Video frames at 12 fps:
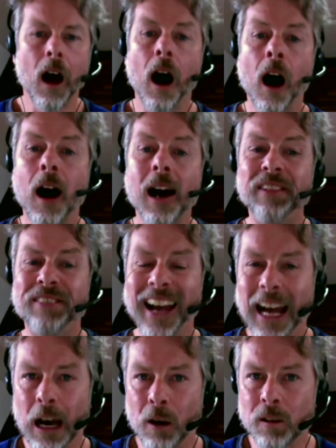I
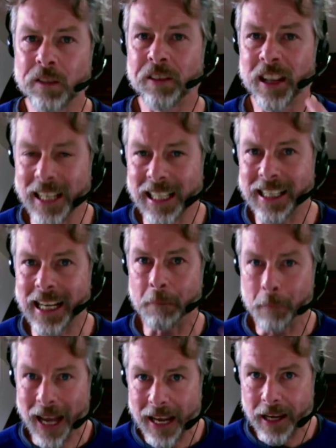found for this
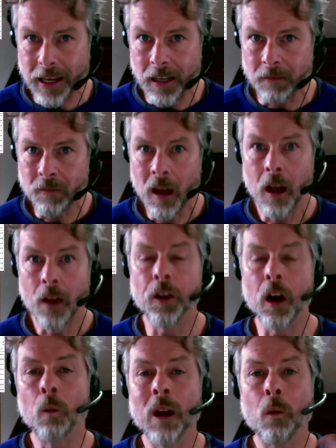campaign
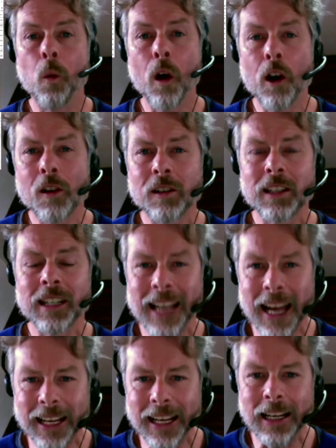that we weren't
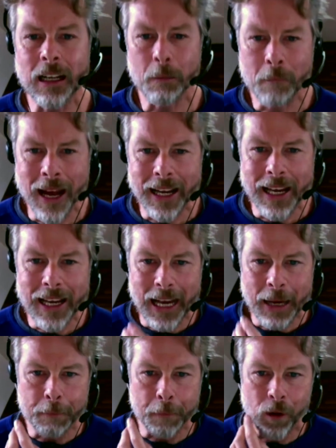getting many
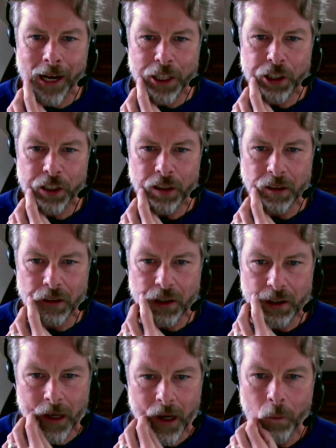
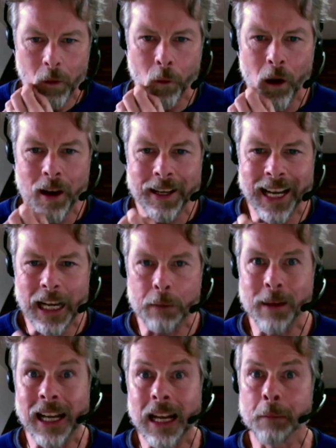impressions. We weren't getting
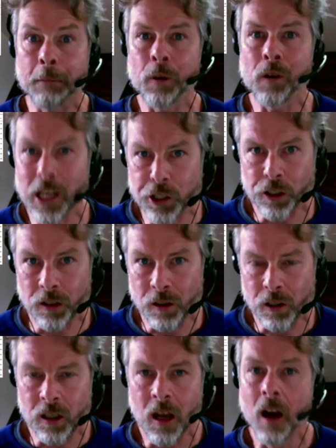many
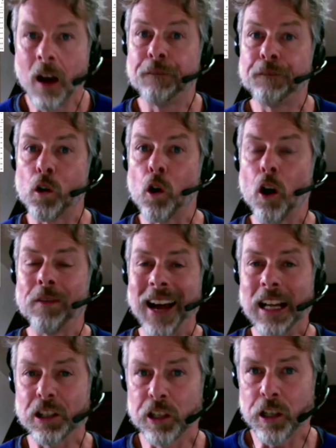impressions for
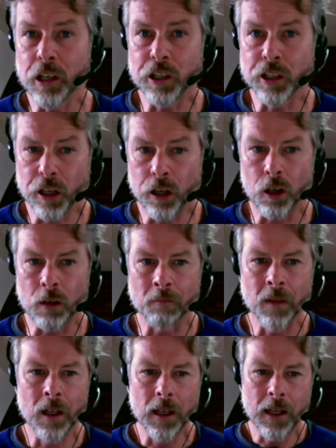that search term.
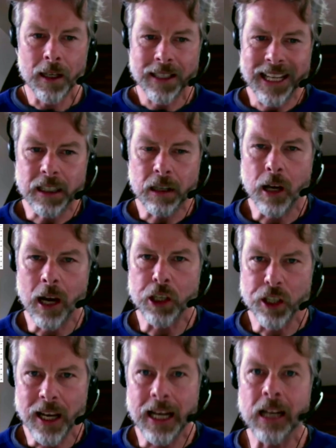Keto diet
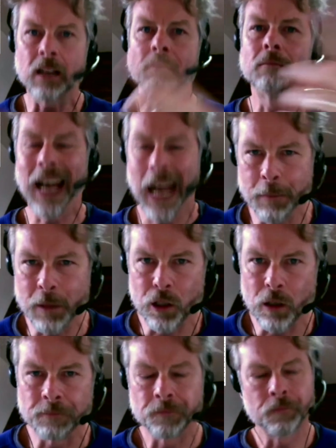shake,
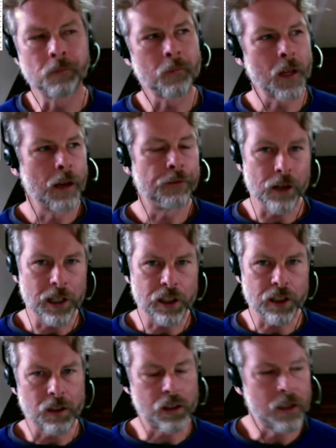Amazon, for
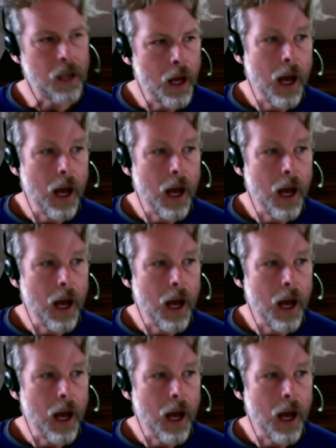instance.